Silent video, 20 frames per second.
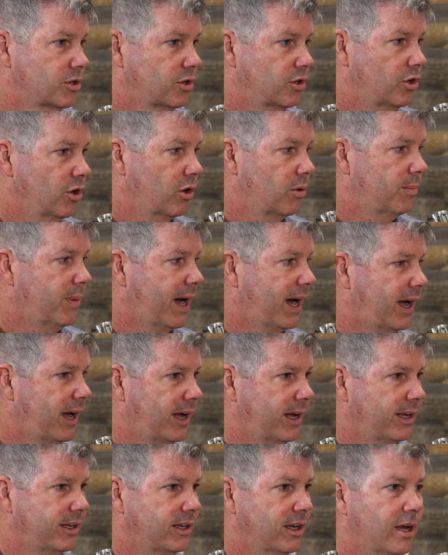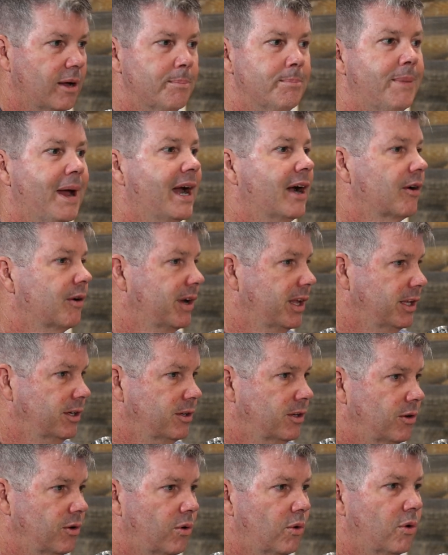go buy a Baron
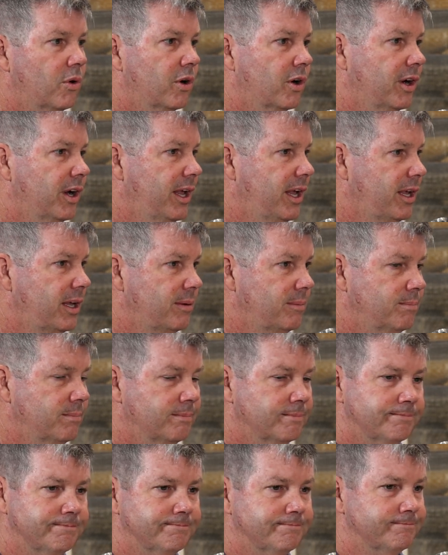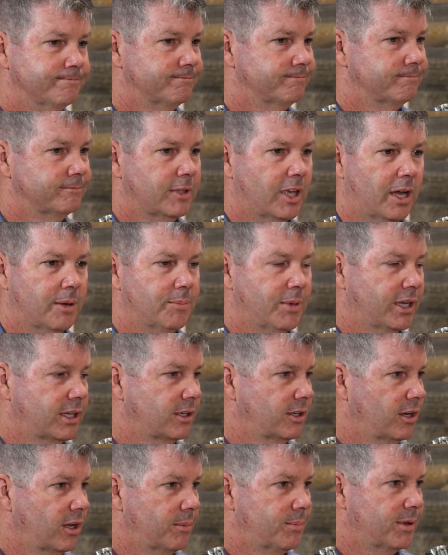or I'm
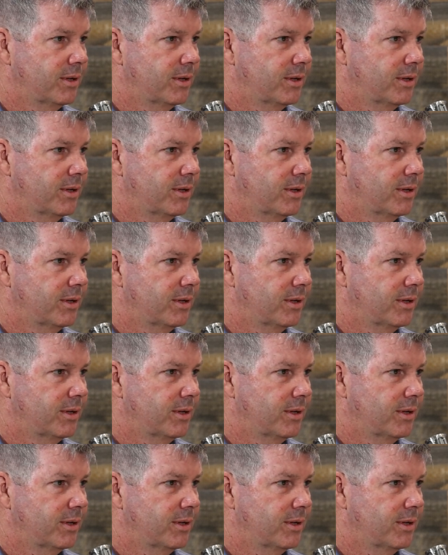making it up,